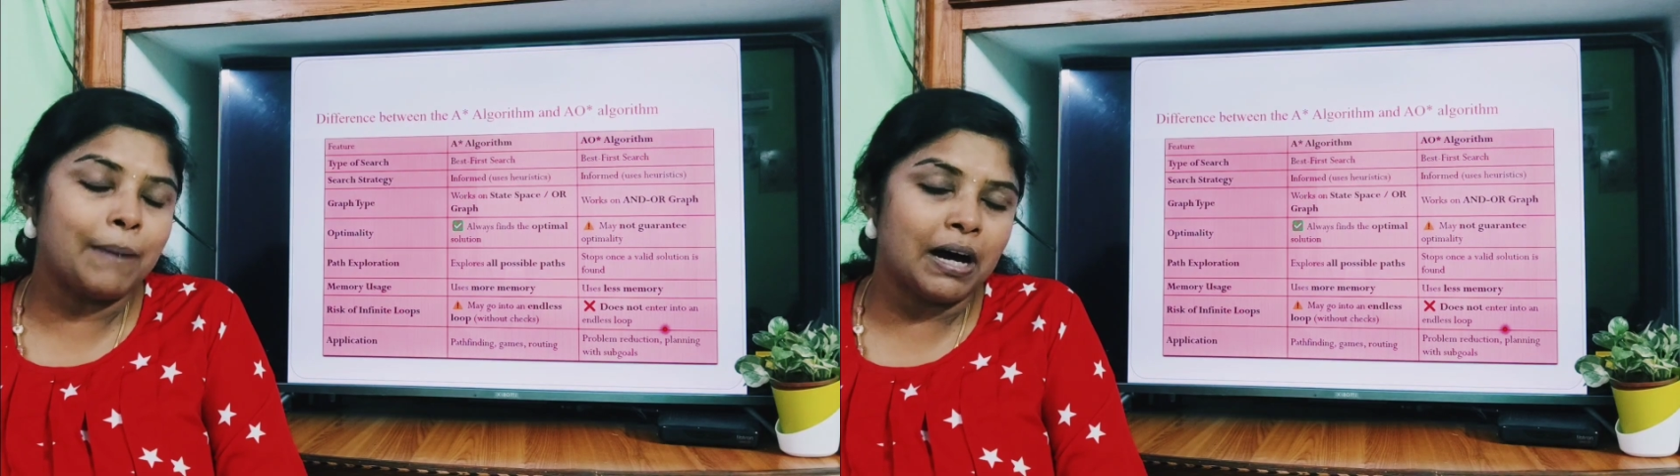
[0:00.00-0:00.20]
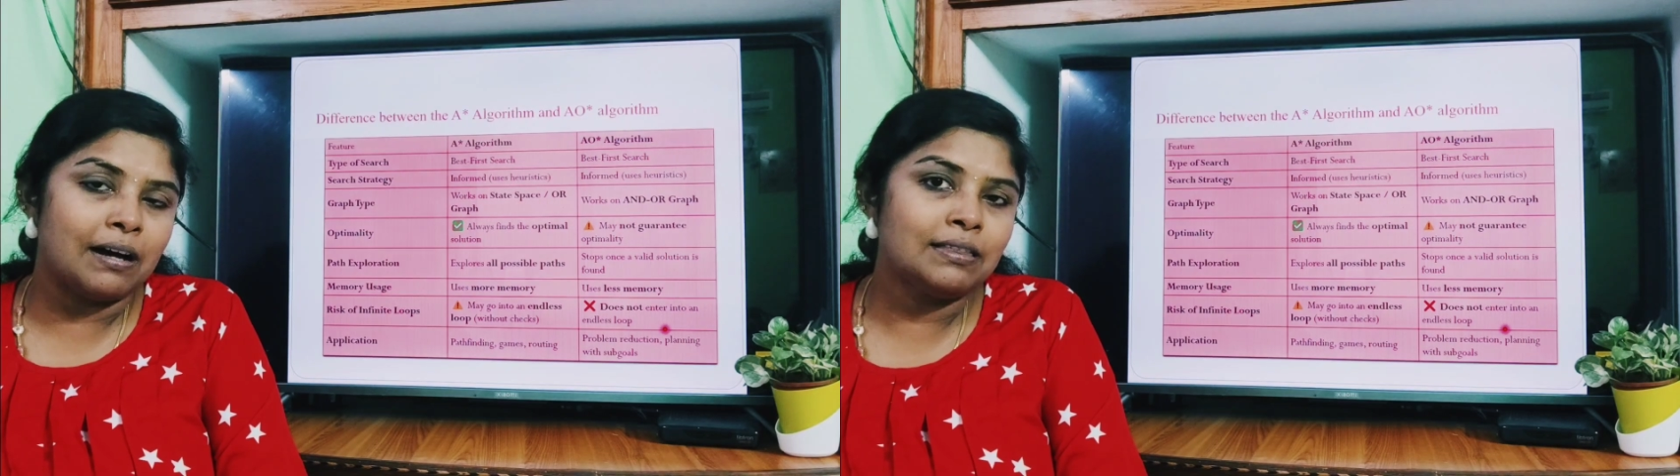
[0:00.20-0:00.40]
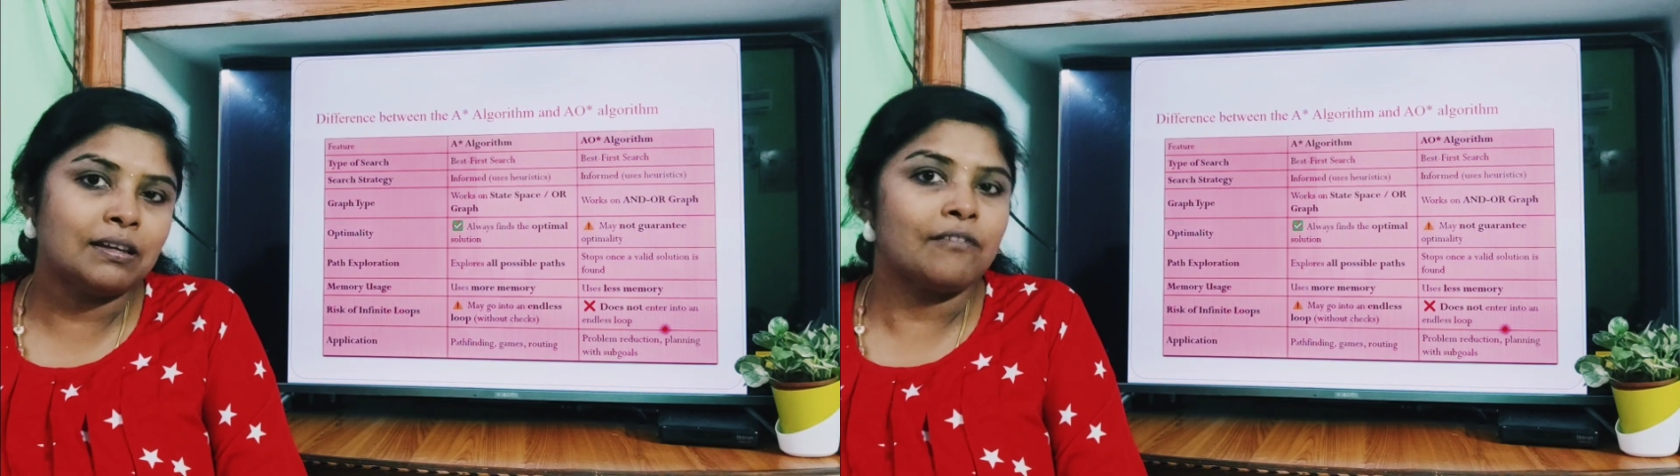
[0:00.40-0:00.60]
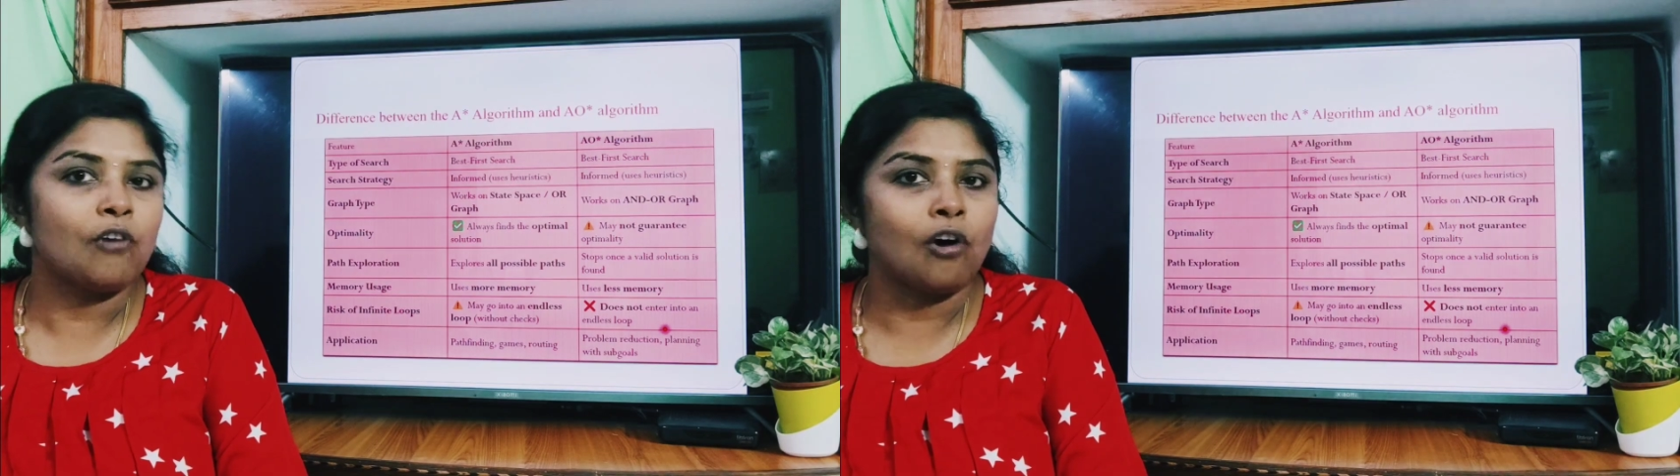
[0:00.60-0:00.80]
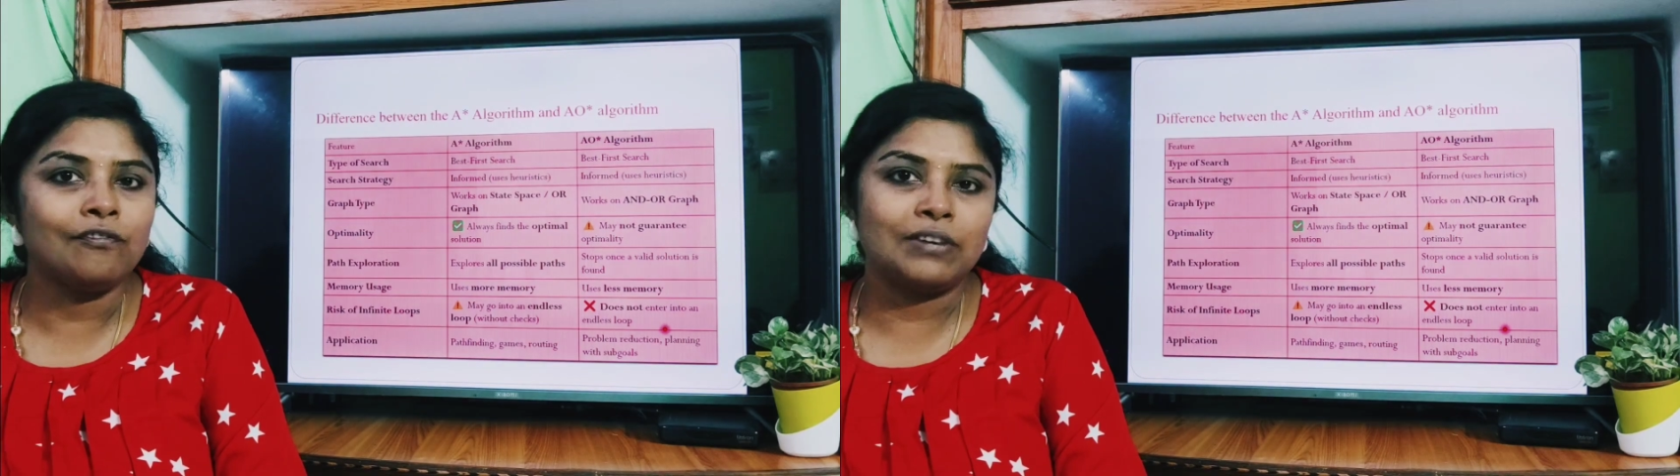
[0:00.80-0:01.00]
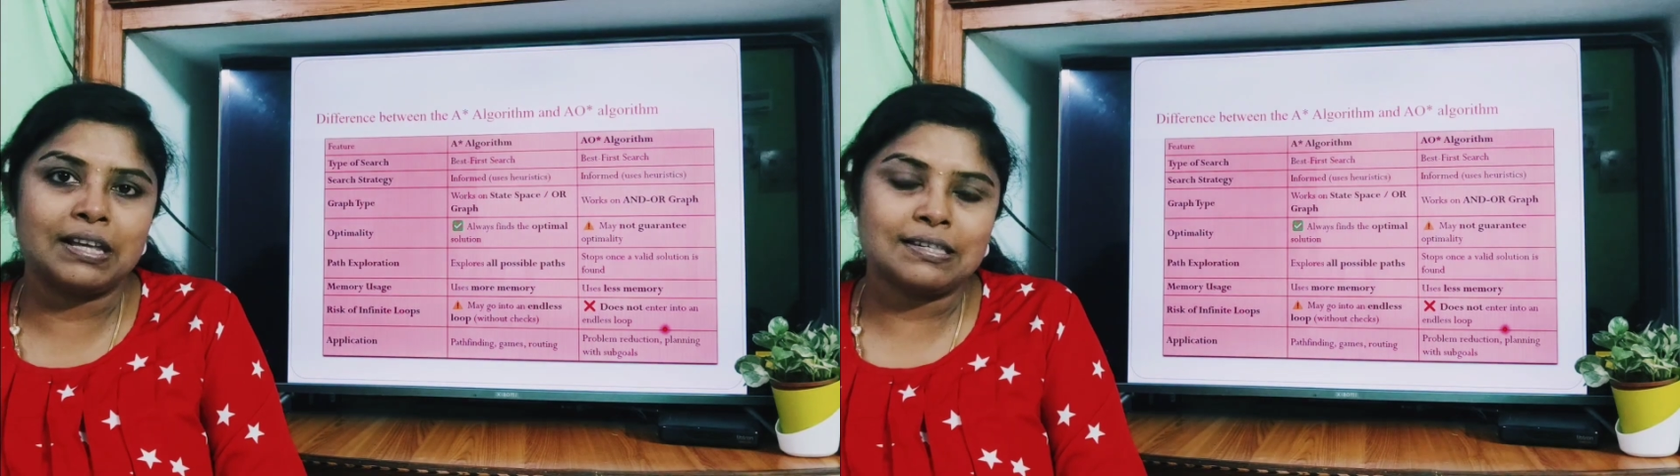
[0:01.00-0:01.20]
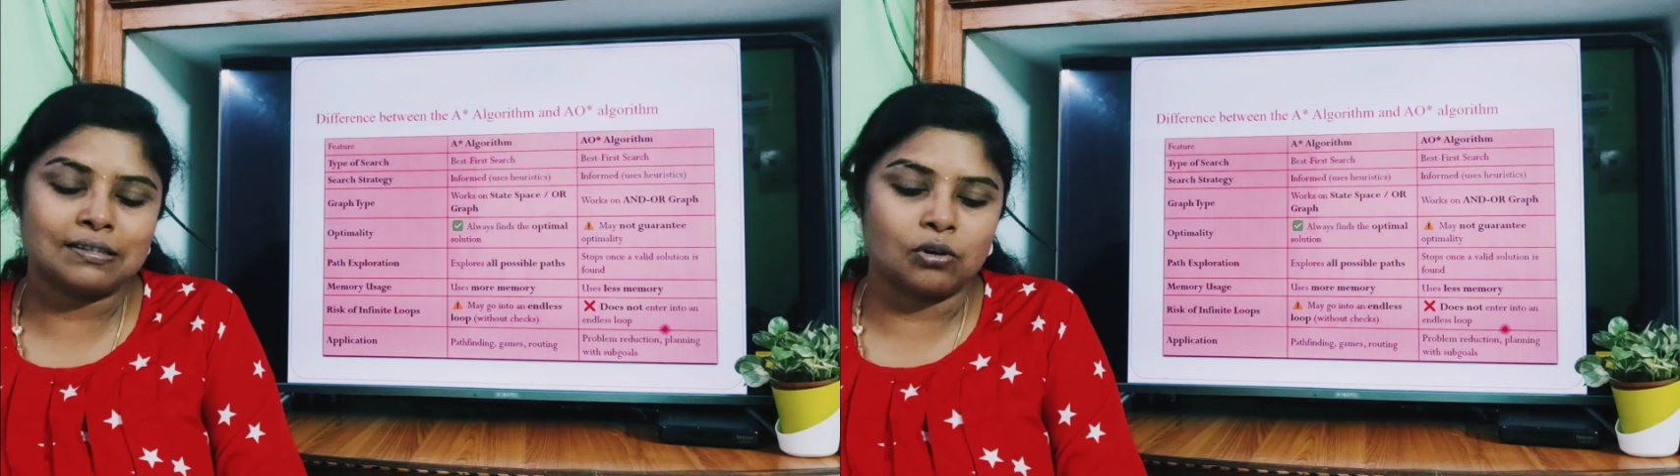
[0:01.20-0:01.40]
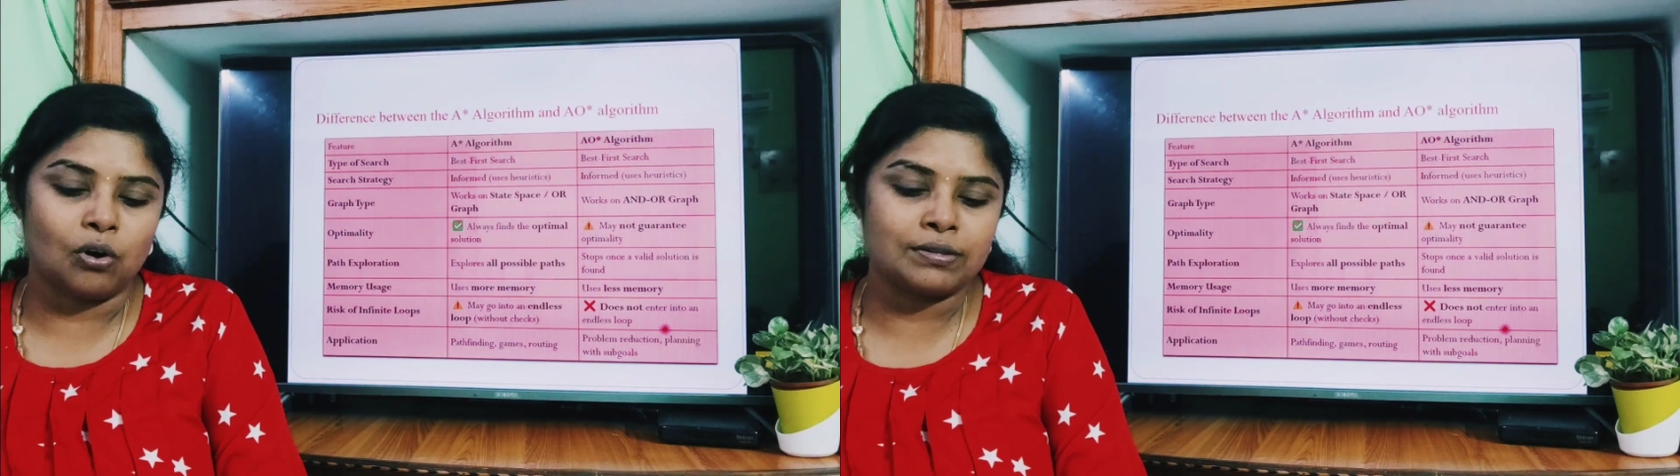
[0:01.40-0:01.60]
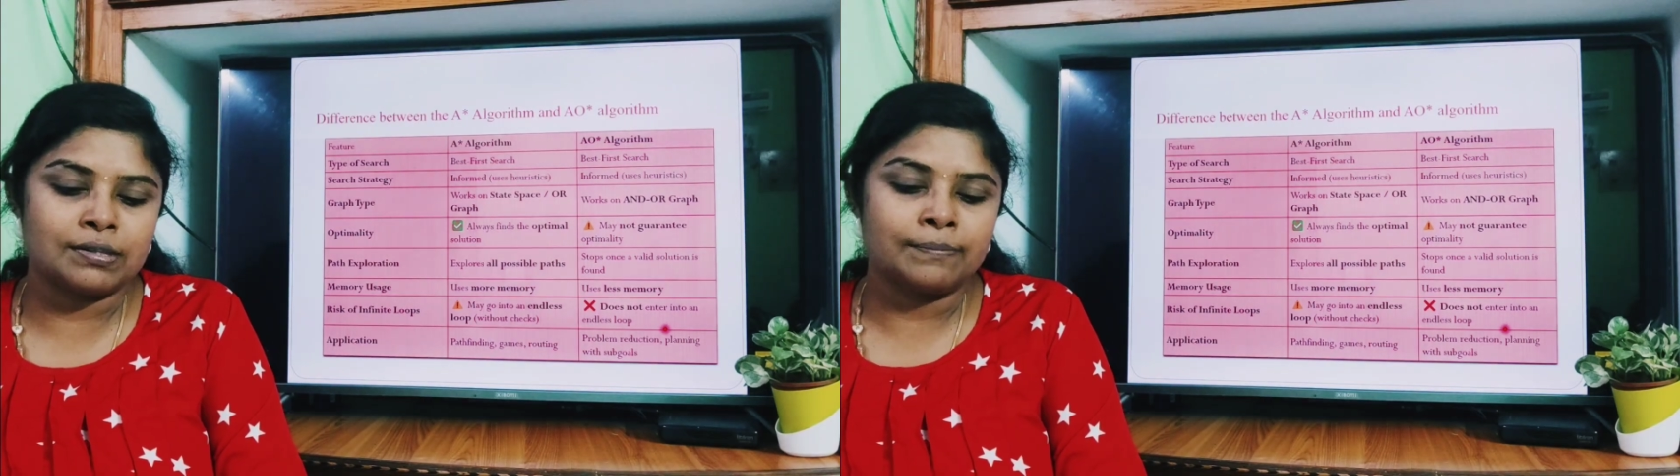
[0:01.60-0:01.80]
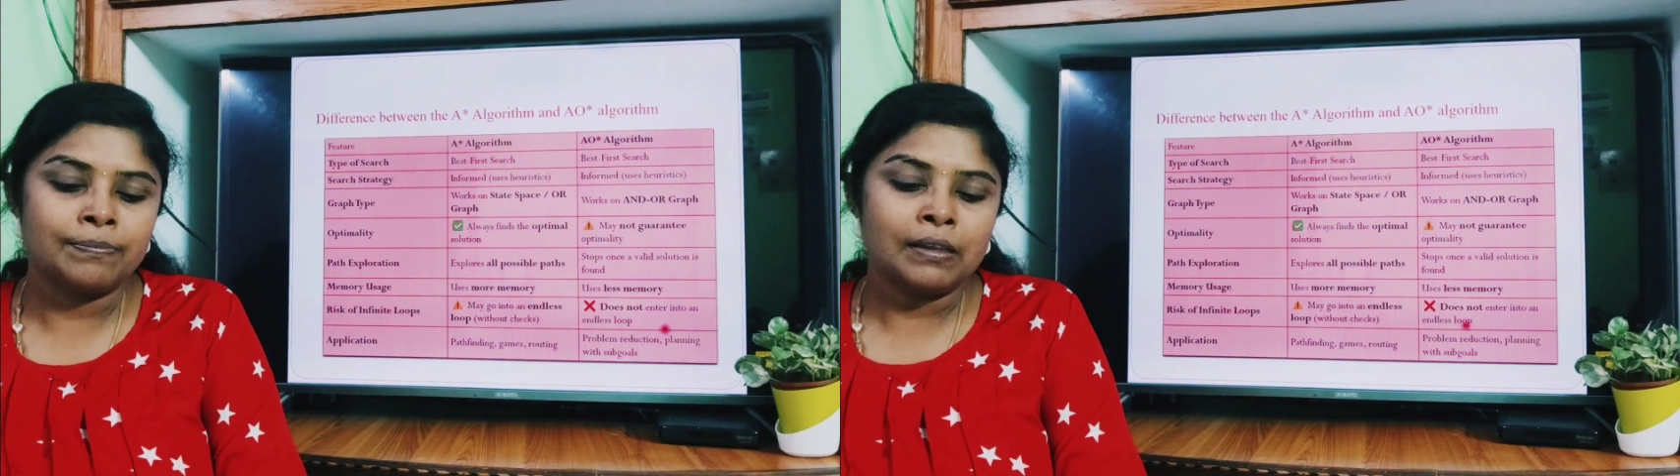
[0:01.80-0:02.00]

path of least cost.